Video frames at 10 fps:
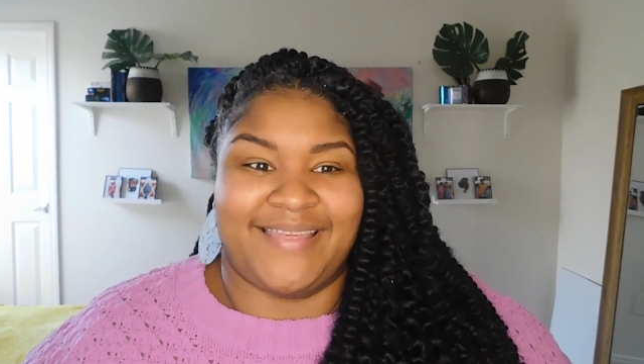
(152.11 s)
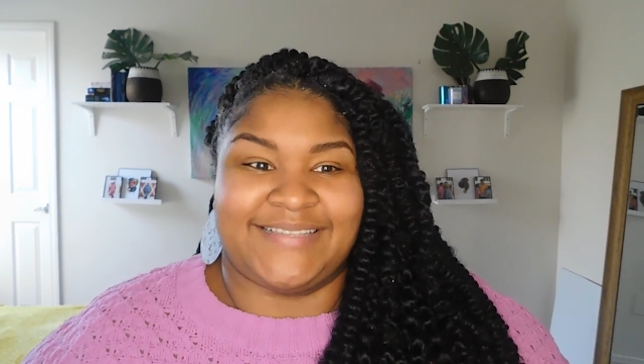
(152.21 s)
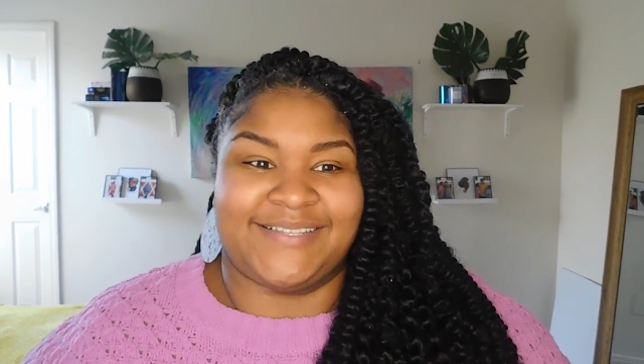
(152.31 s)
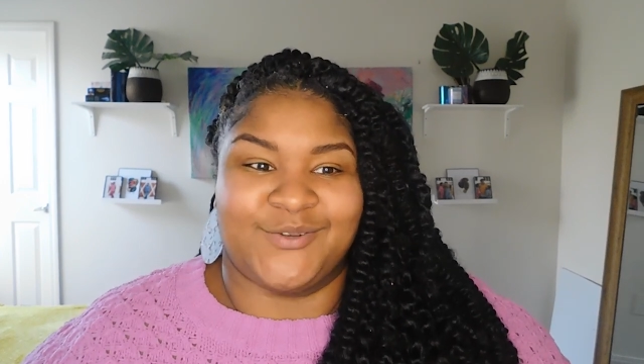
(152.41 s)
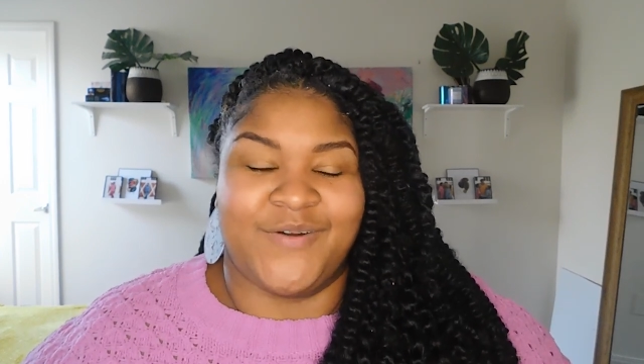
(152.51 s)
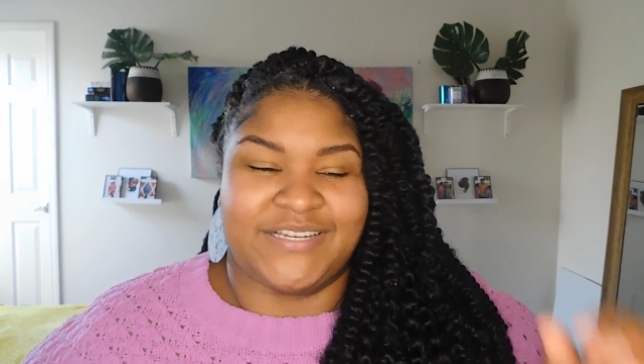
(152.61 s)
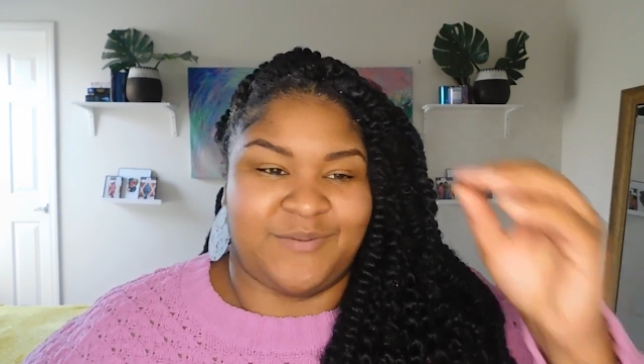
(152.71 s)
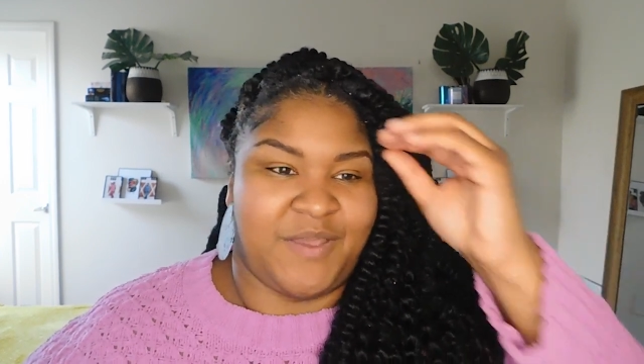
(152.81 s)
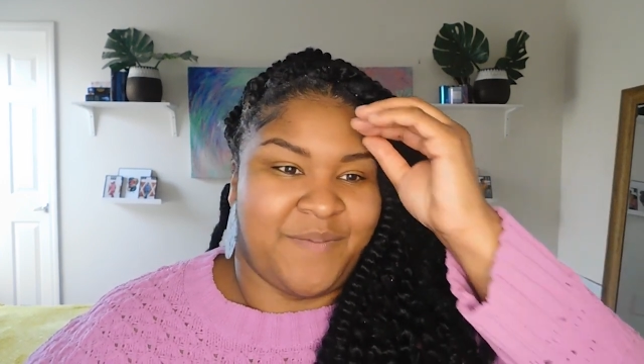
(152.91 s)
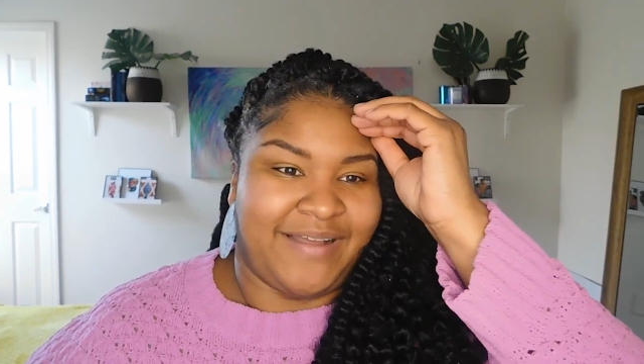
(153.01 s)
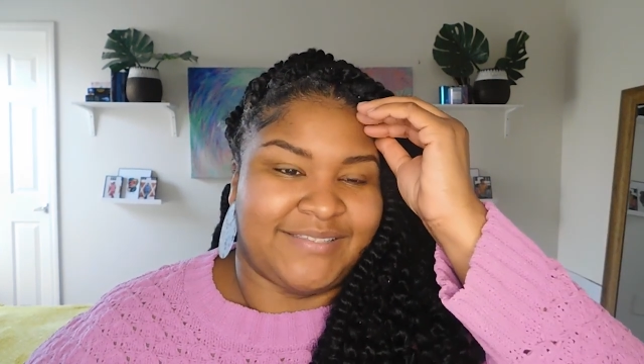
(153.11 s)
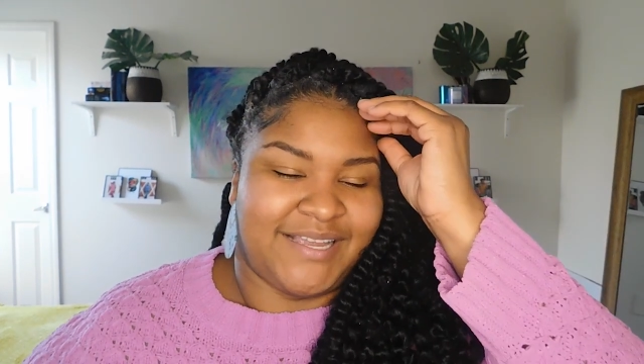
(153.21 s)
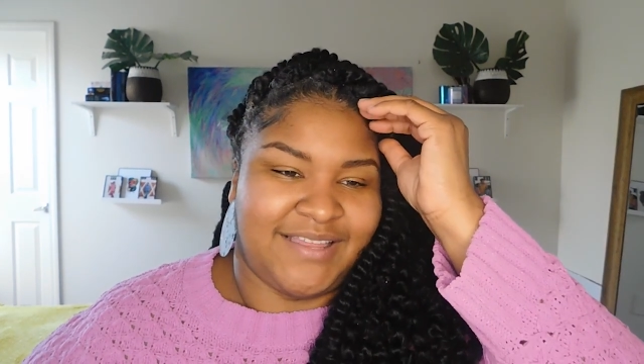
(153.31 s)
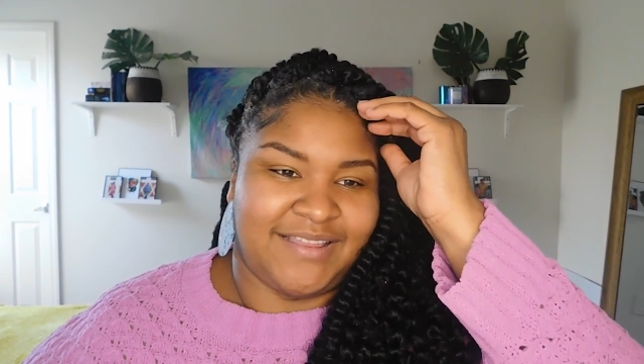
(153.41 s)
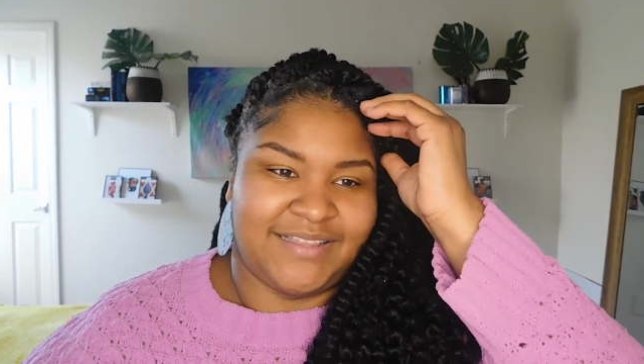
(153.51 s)
this is going to be about. So
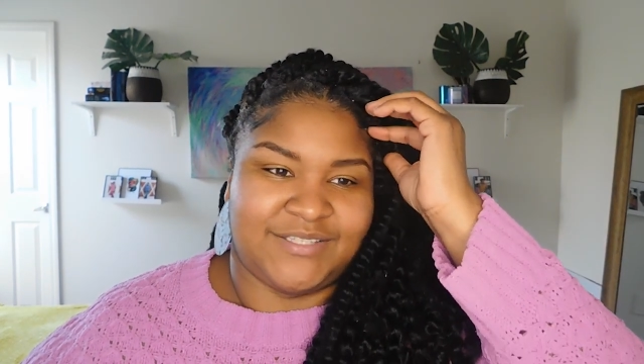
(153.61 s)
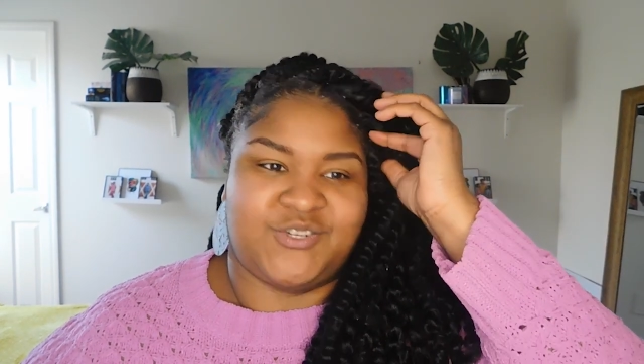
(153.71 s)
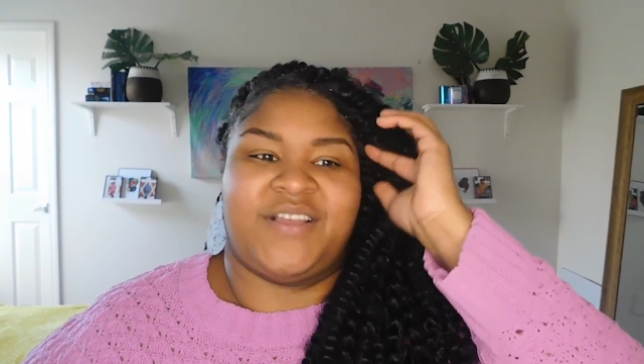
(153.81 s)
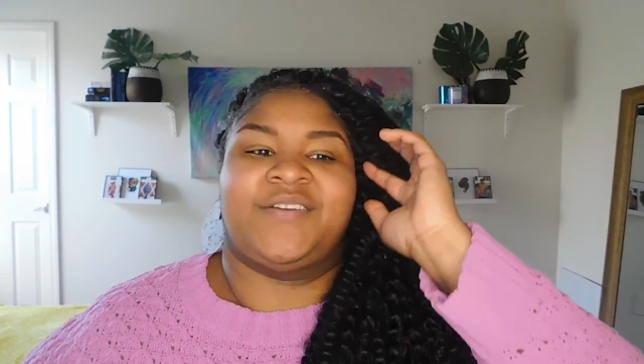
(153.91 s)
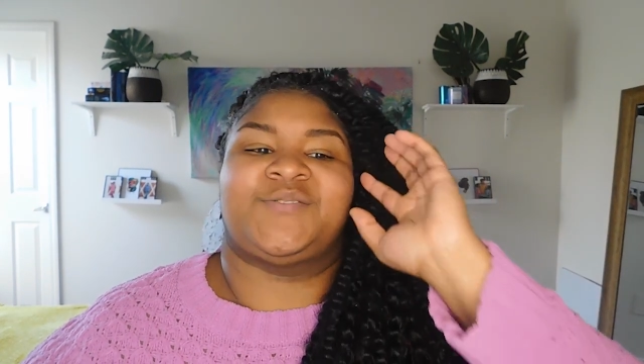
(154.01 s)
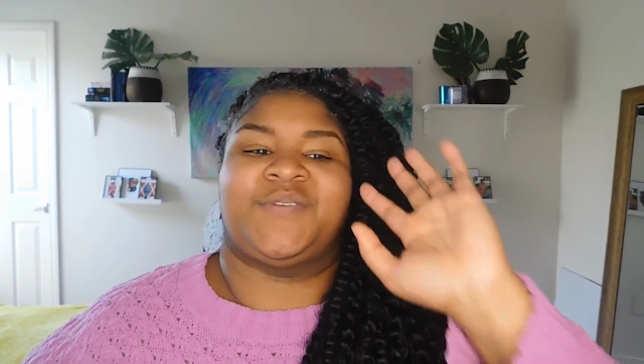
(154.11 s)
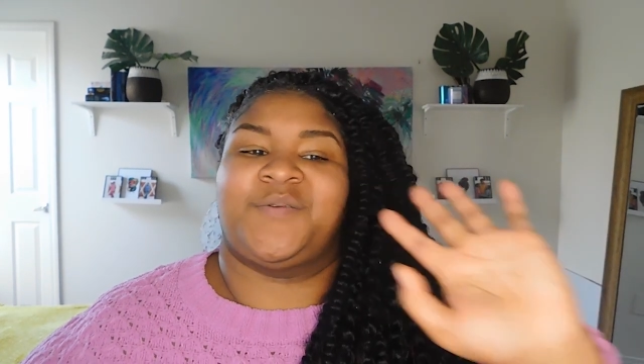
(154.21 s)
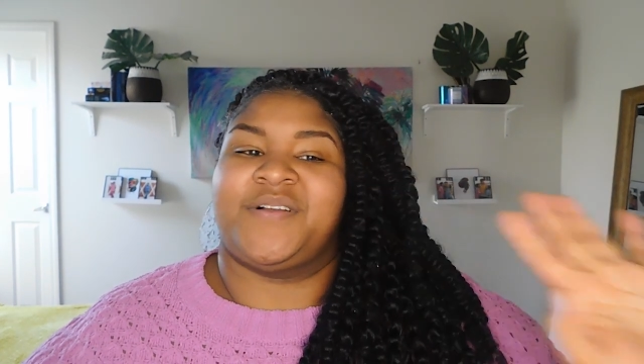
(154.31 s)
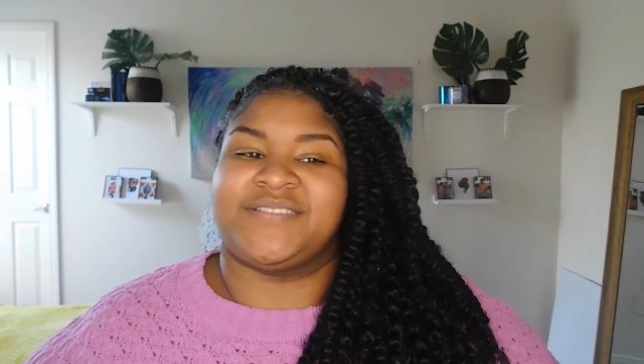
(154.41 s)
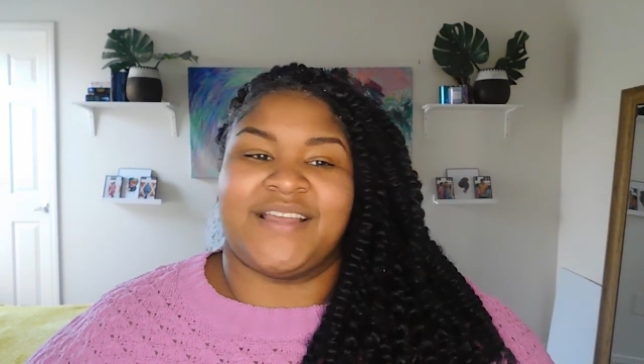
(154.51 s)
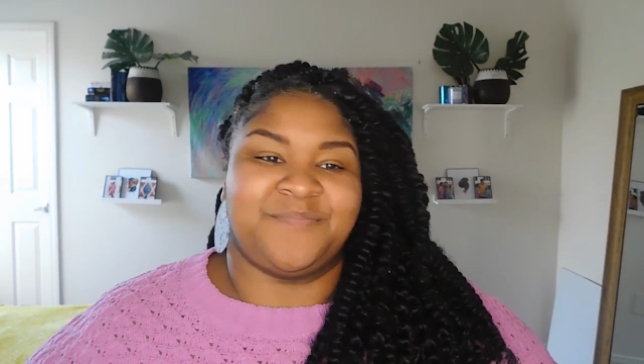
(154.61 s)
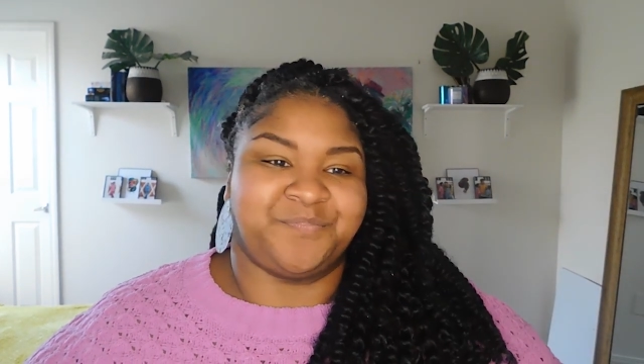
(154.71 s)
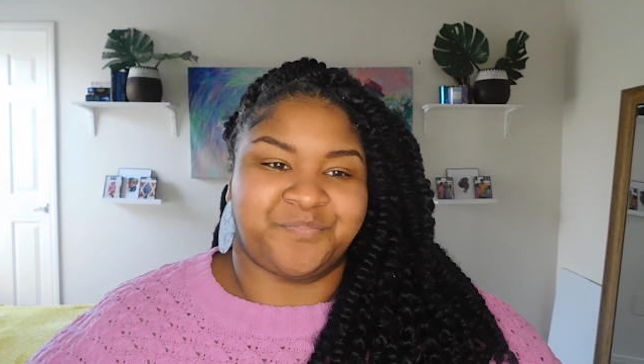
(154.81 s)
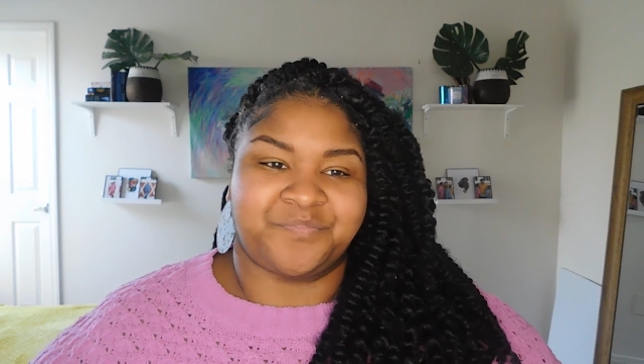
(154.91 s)
I think that this trailer is really well done.